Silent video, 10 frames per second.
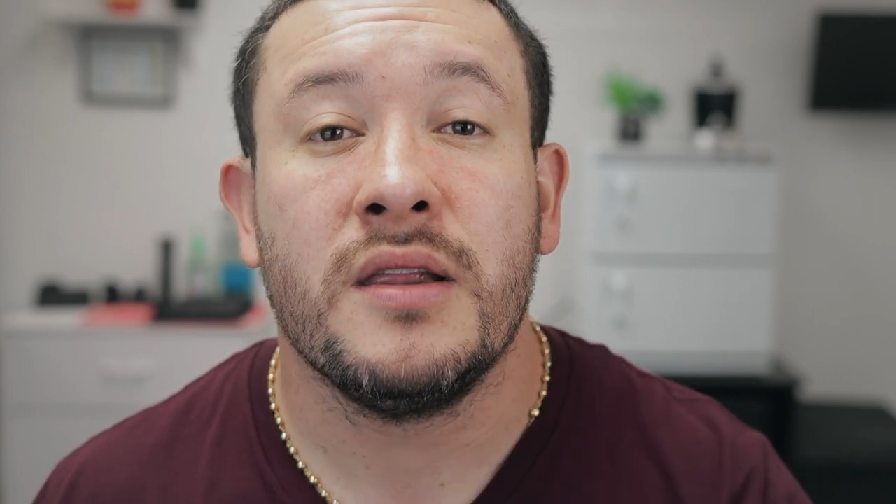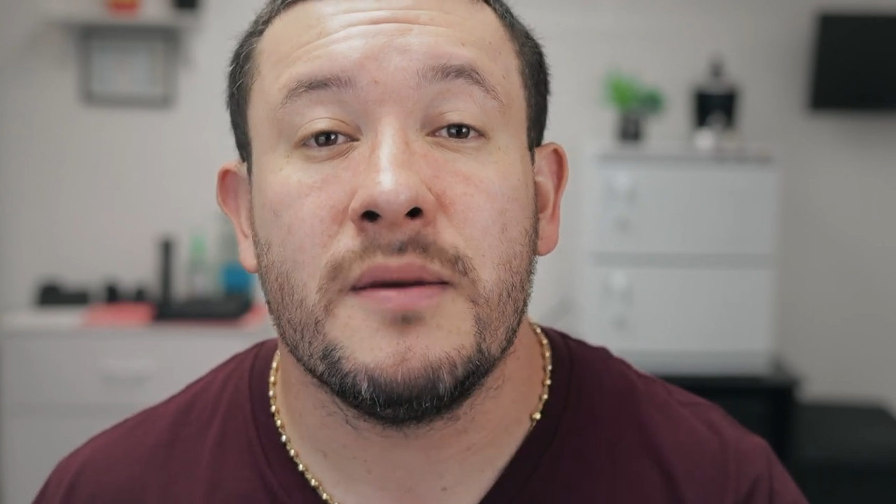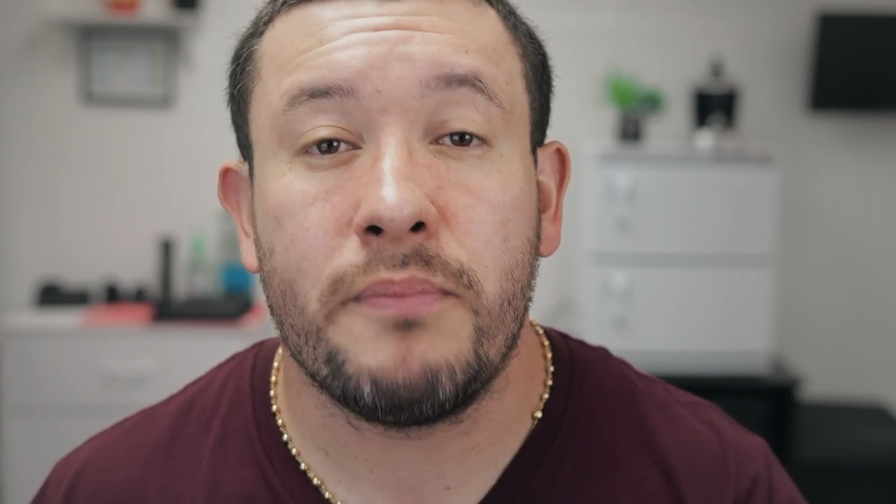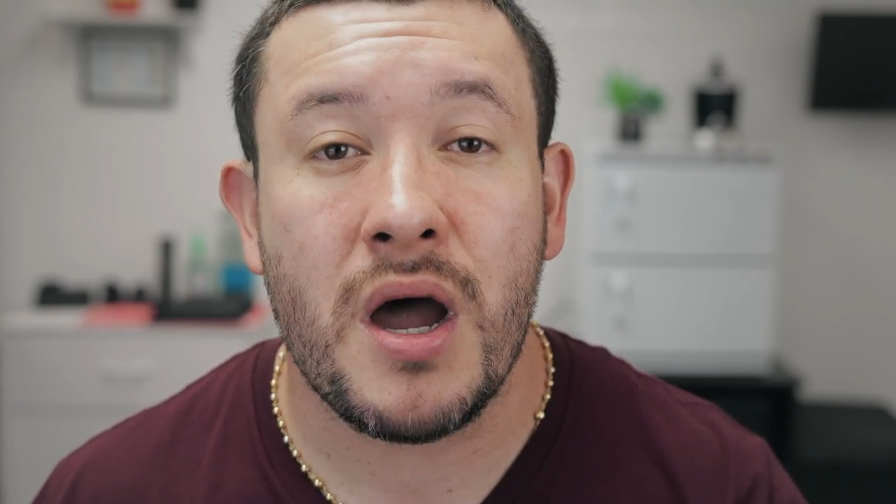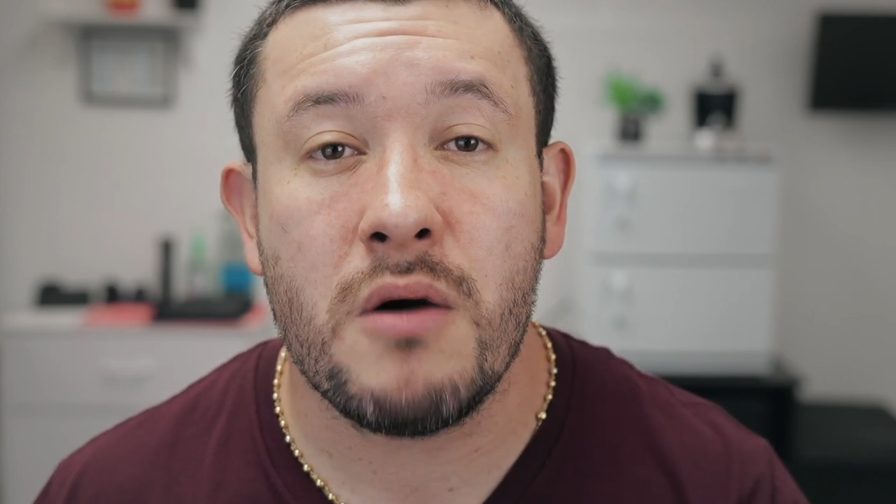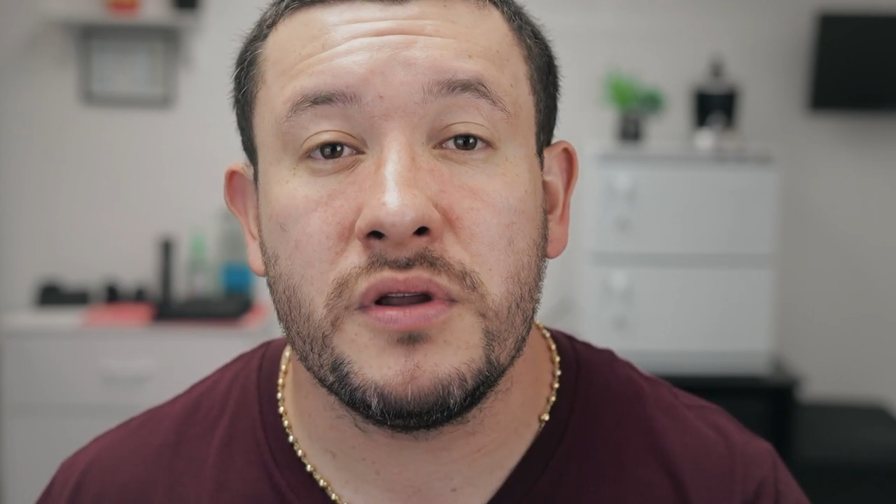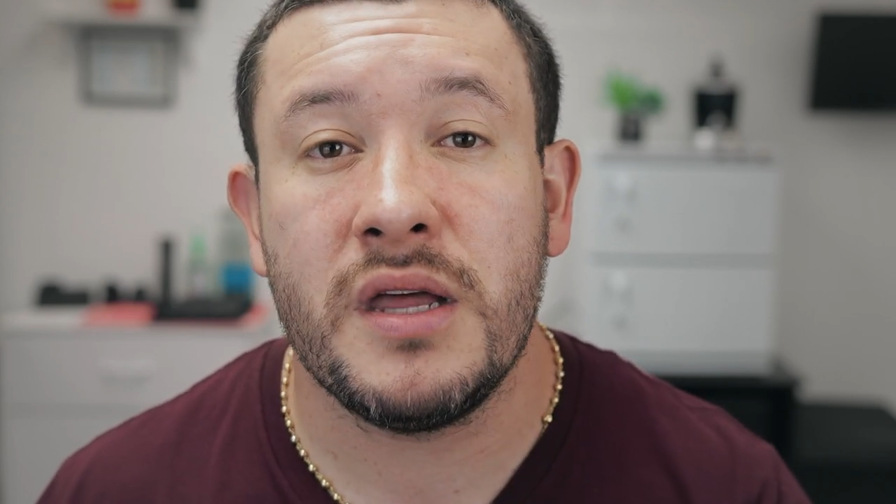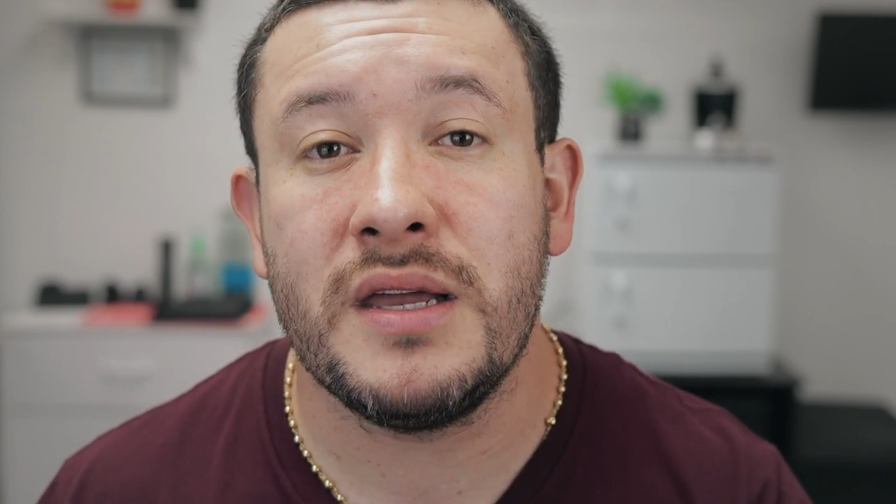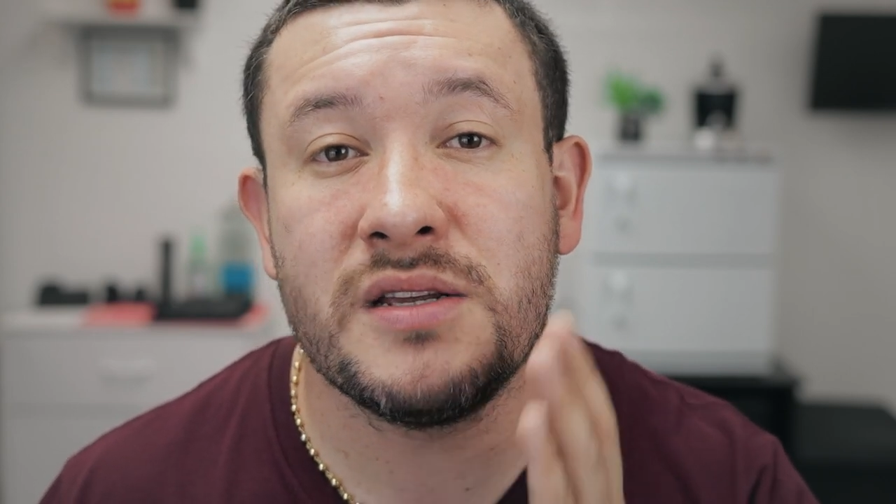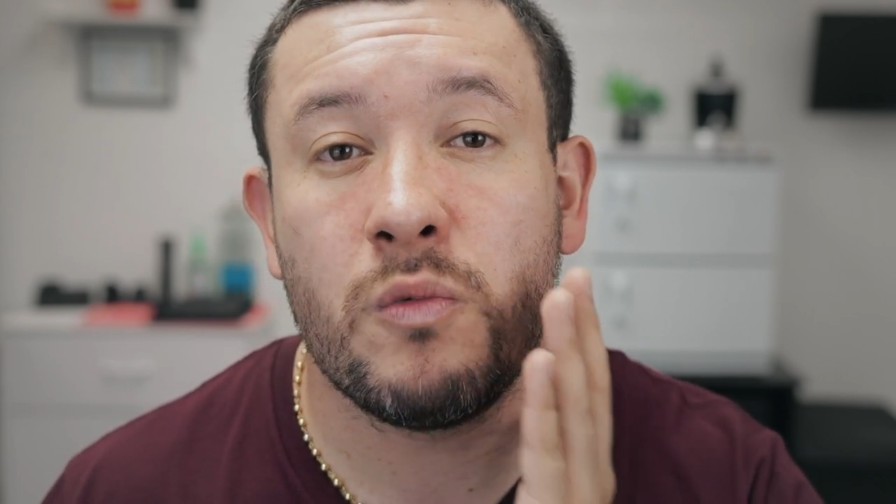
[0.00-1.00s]
The problem
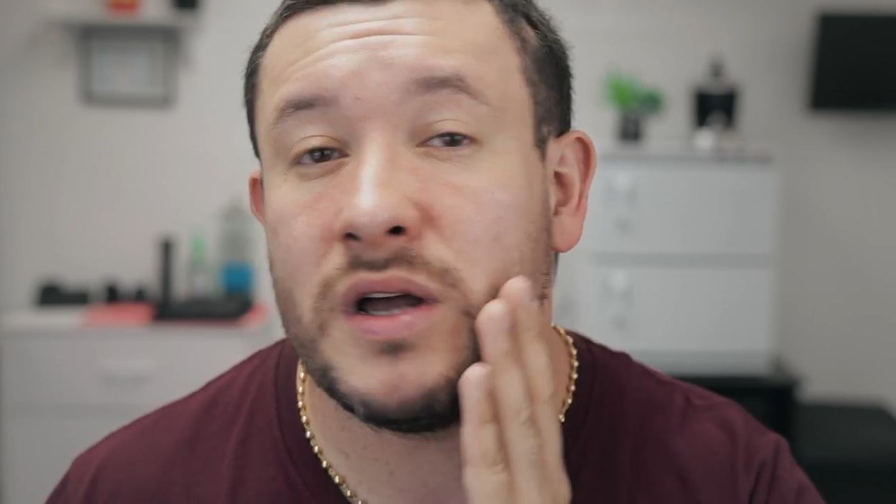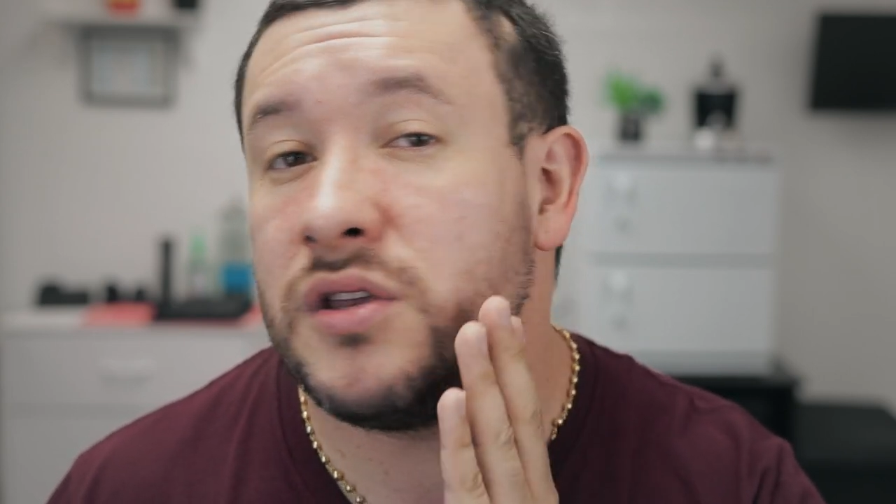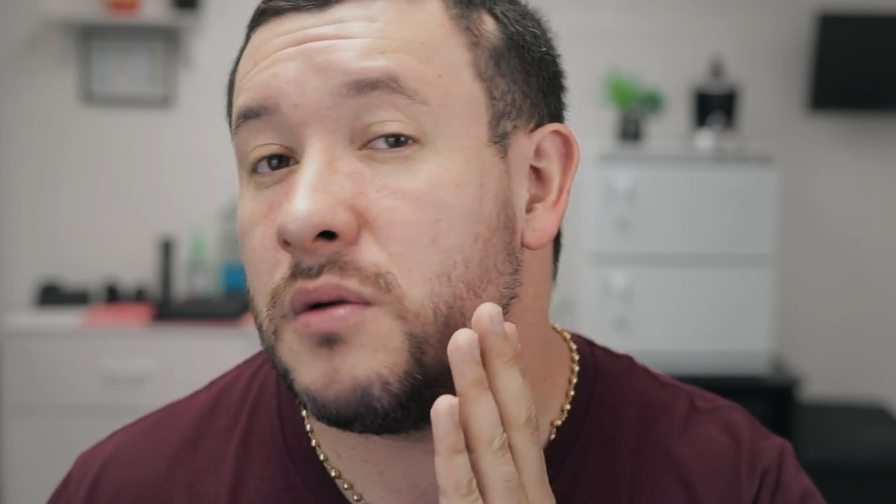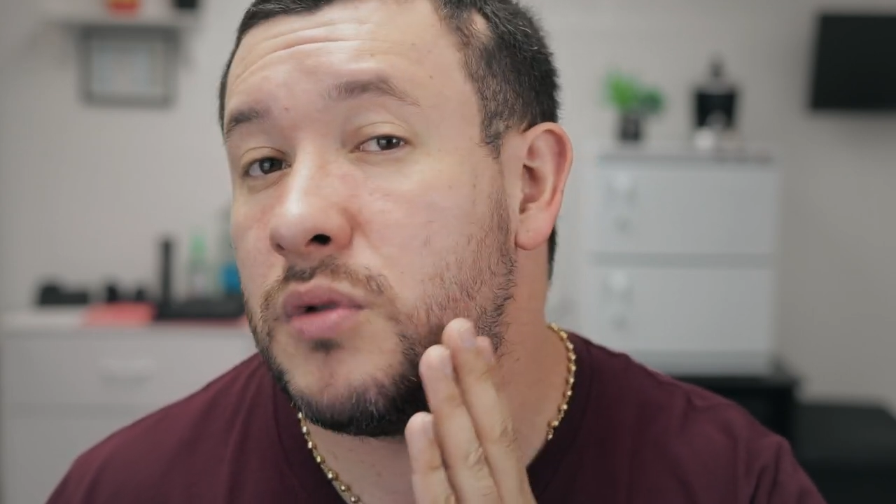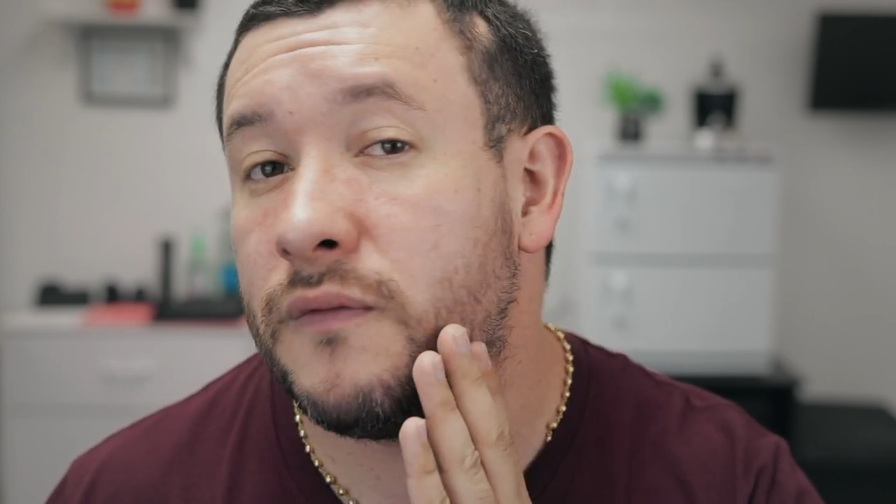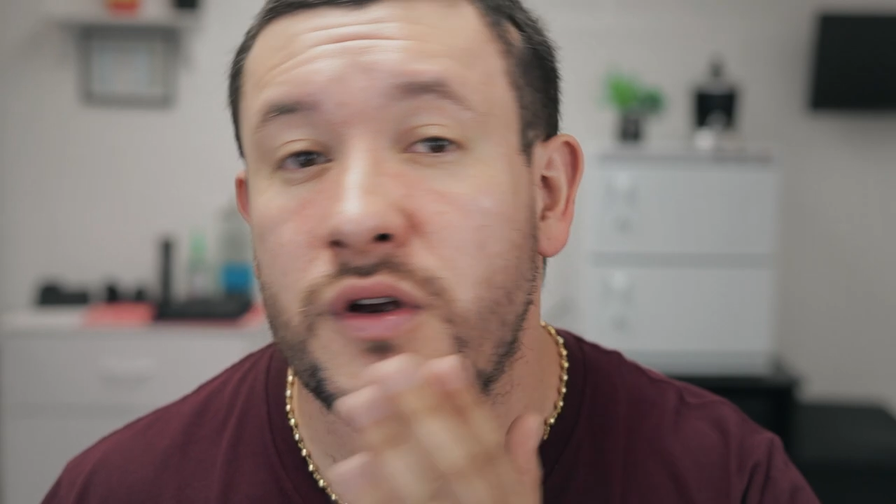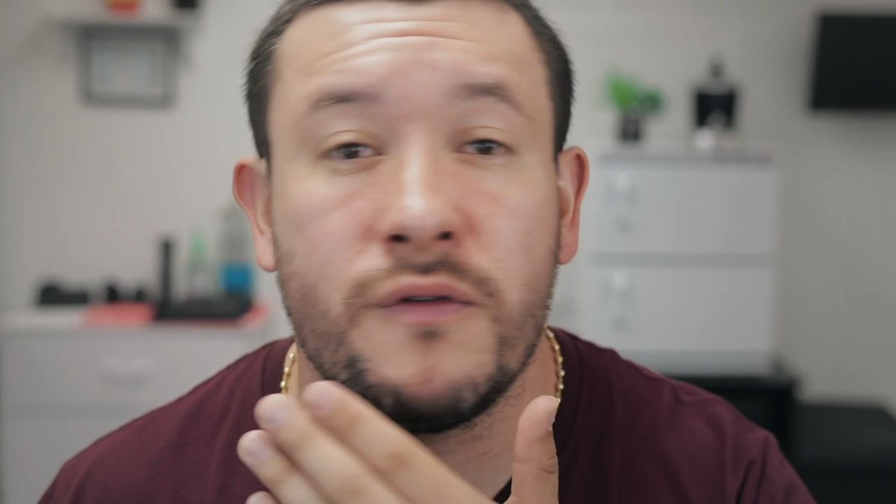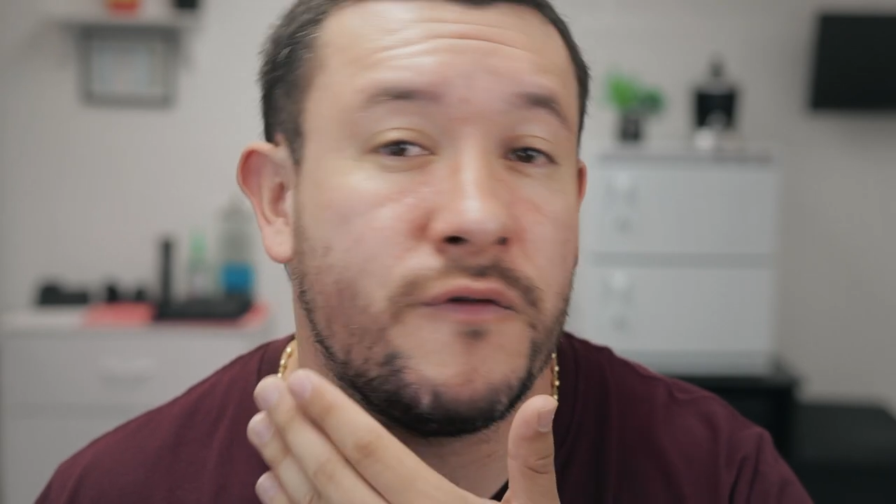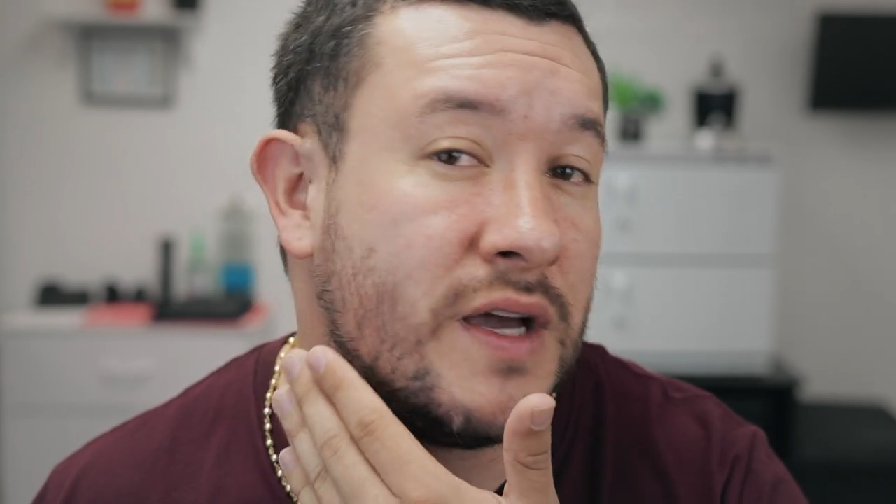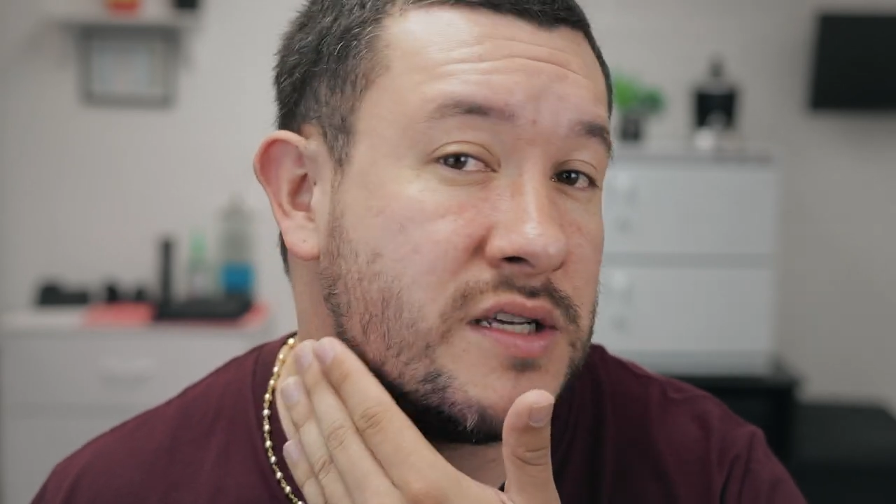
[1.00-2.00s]
with it is that once you move
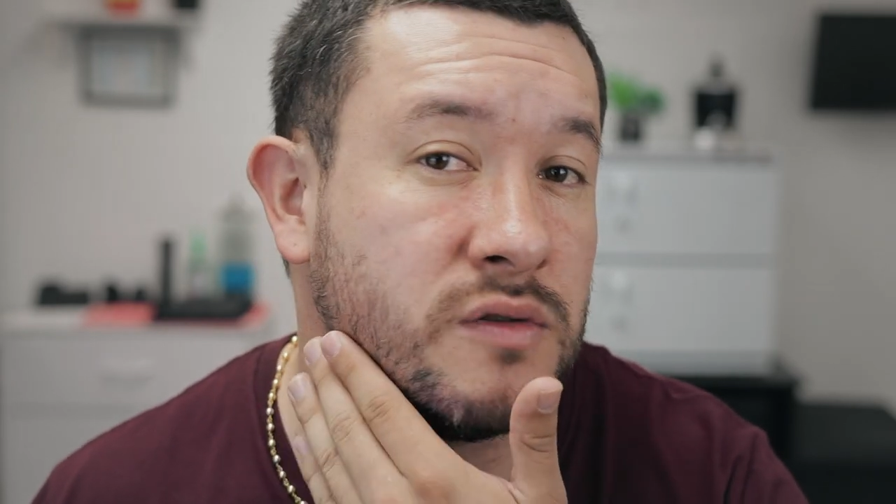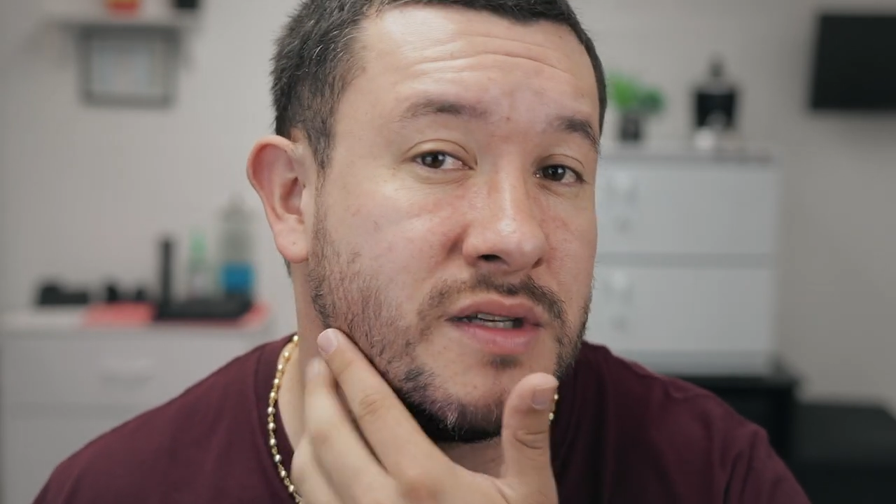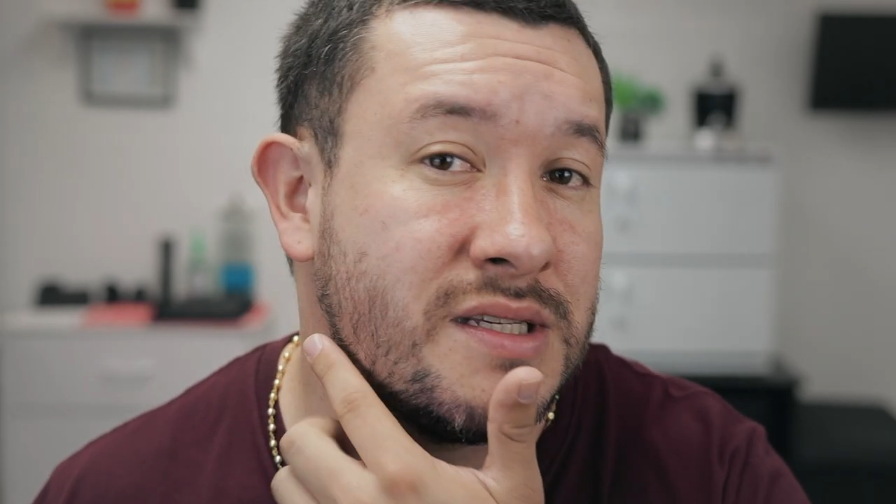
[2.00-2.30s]
your face to the